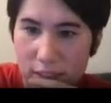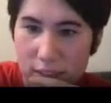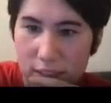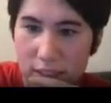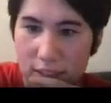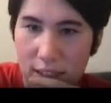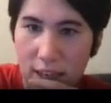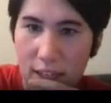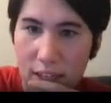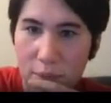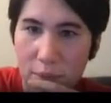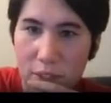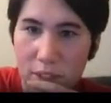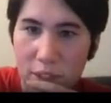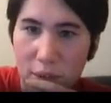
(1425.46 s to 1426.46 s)
Does
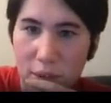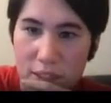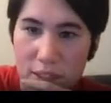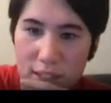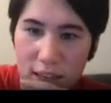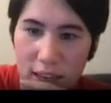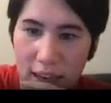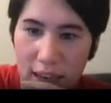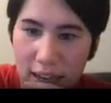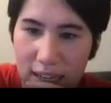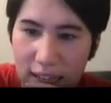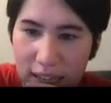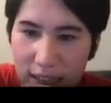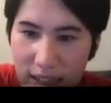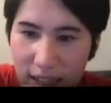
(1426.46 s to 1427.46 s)
anyone notice
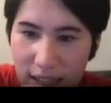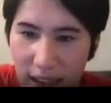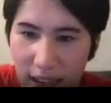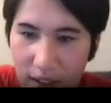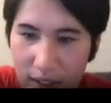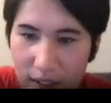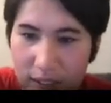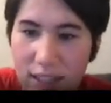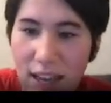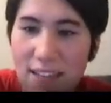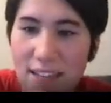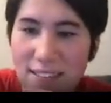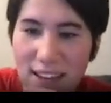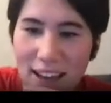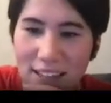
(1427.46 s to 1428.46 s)
anything else?
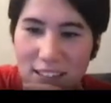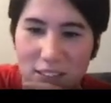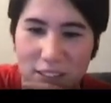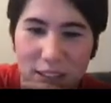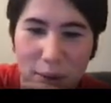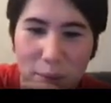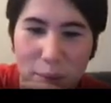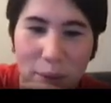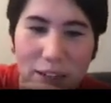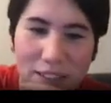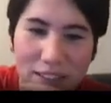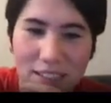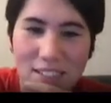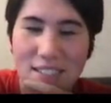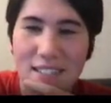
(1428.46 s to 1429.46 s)
Yes, Ashley,
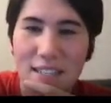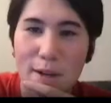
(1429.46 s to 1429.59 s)
abundance.